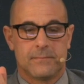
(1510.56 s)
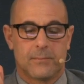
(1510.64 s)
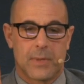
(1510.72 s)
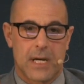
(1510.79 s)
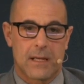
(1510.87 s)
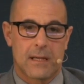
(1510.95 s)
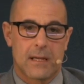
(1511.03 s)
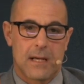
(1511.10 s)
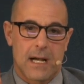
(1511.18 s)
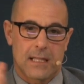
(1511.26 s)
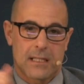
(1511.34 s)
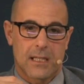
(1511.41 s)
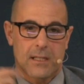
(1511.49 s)
but
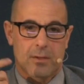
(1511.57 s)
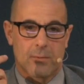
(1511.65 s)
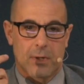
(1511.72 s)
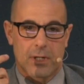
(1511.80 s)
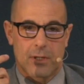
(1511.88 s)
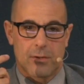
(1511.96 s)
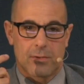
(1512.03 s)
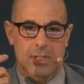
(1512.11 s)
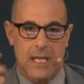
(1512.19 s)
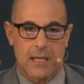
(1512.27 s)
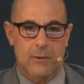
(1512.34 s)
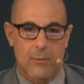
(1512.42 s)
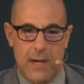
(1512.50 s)
I think what you
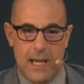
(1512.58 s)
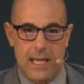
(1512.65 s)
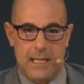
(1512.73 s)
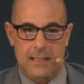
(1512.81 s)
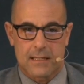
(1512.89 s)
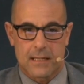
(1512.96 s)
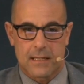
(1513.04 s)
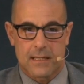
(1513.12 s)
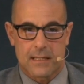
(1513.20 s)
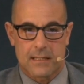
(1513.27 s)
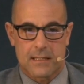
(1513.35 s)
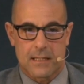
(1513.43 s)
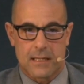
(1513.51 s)
take away is the
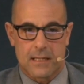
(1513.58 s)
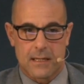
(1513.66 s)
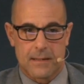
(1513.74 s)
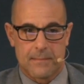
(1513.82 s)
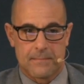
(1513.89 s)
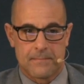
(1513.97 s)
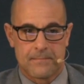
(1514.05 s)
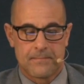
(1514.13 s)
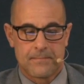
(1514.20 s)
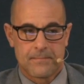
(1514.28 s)
is the um,